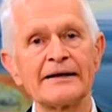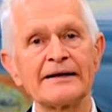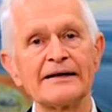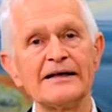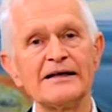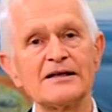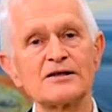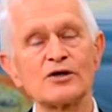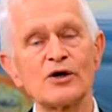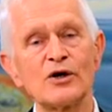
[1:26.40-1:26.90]

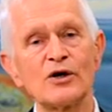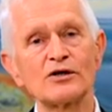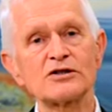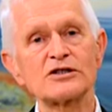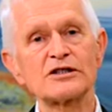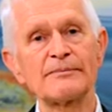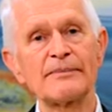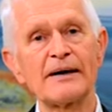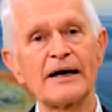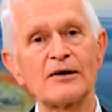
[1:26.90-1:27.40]
he talks
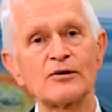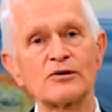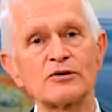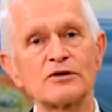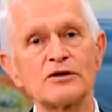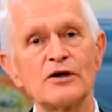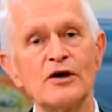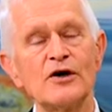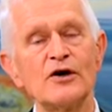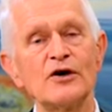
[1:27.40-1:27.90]
about
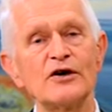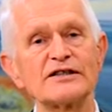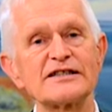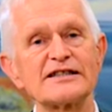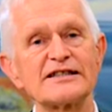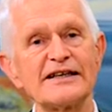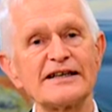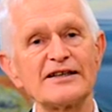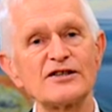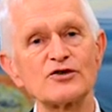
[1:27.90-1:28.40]
a
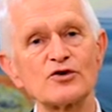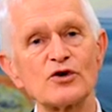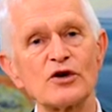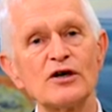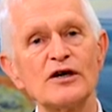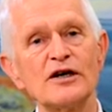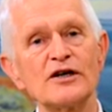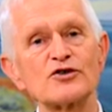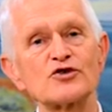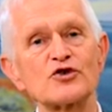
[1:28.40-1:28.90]
sexual
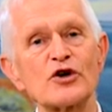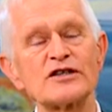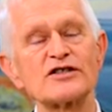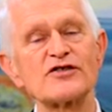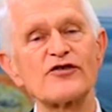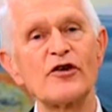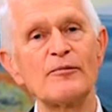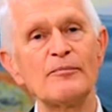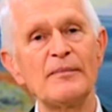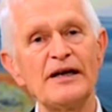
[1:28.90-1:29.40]

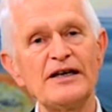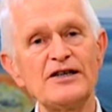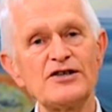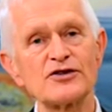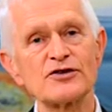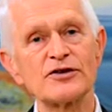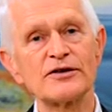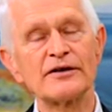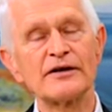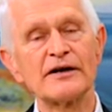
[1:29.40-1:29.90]

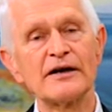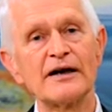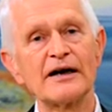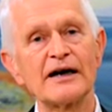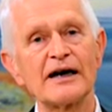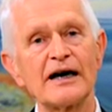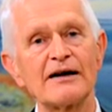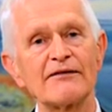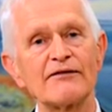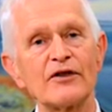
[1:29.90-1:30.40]
transformation
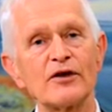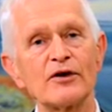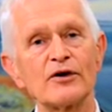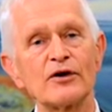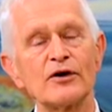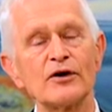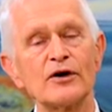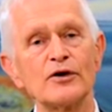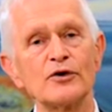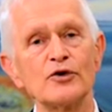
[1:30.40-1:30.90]
of the
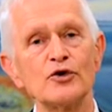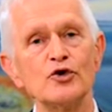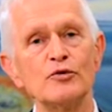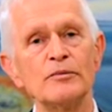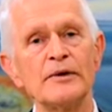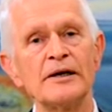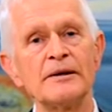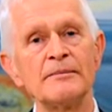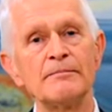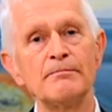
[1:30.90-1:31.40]

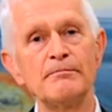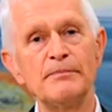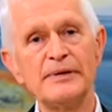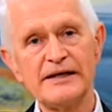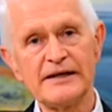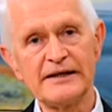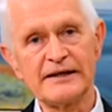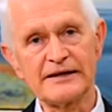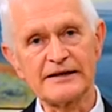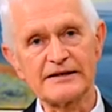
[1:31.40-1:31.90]
human
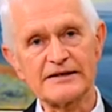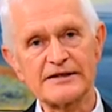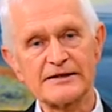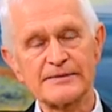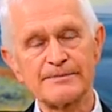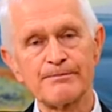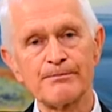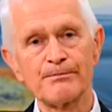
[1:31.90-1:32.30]
beings.